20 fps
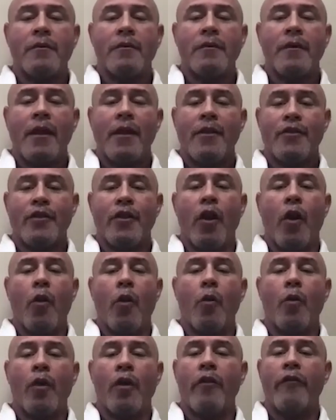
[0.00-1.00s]
as though it
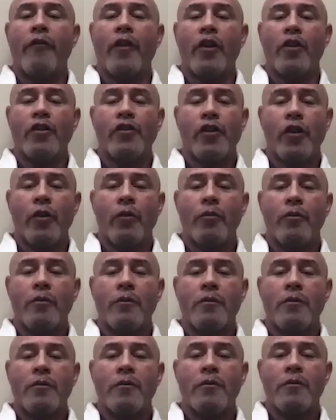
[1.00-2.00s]
were a virtue.
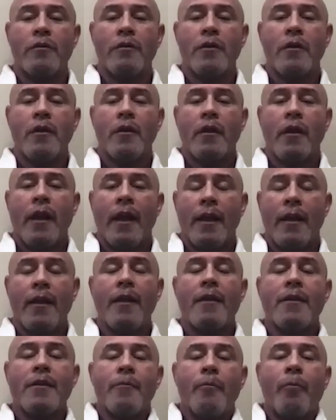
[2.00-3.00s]
And it
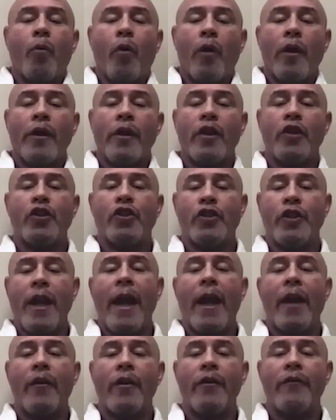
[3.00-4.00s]
is important to
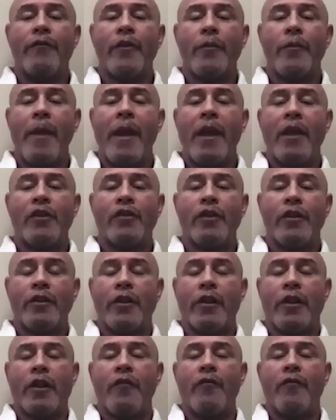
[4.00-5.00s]
share information,
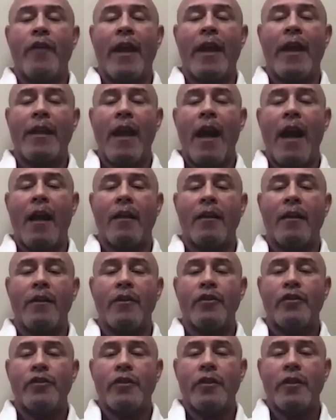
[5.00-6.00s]
to convey
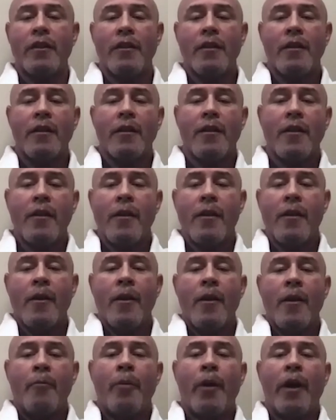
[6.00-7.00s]
knowledge.
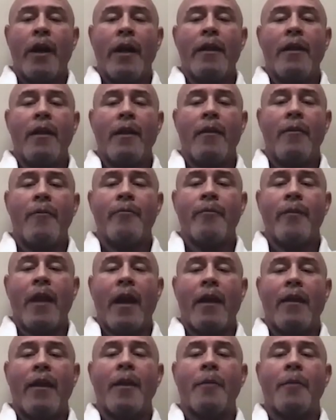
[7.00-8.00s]
But
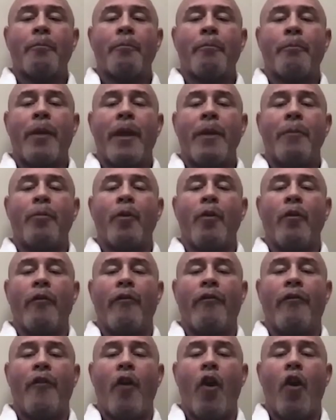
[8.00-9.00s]
I think people
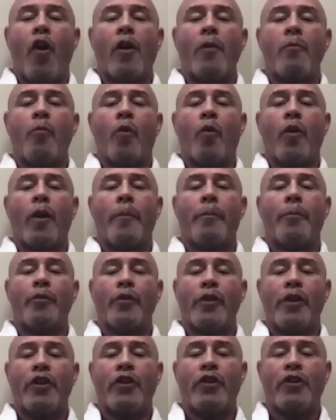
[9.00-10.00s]
far more
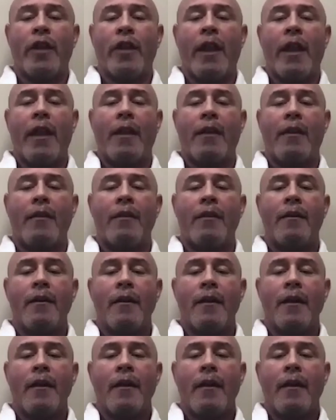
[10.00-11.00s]
appreciate
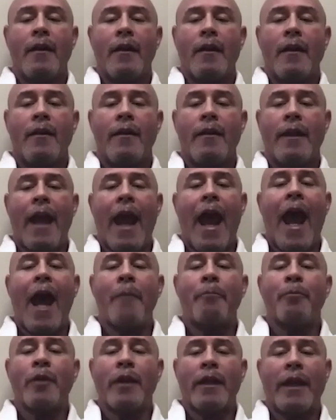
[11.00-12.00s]
the
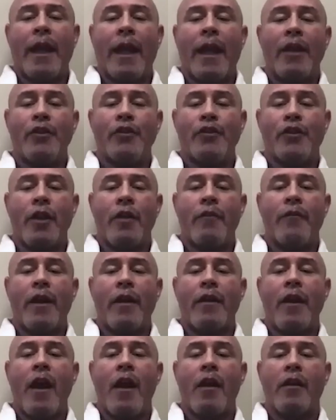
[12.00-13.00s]
application of our
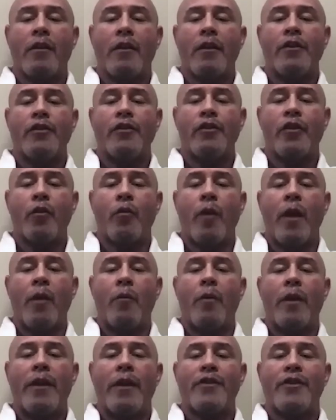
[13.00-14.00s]
knowledge, the way
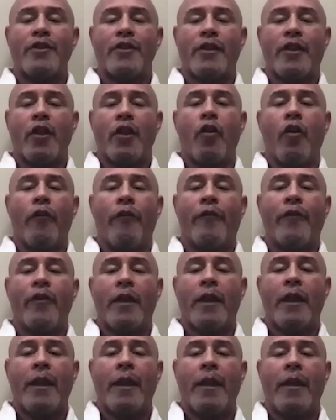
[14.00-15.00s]
we
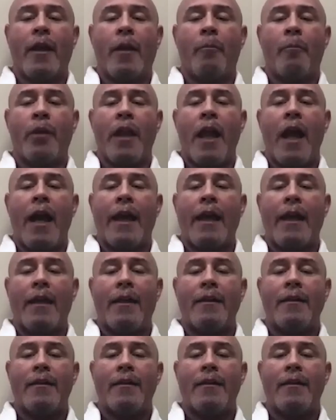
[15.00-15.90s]
skillfully apply it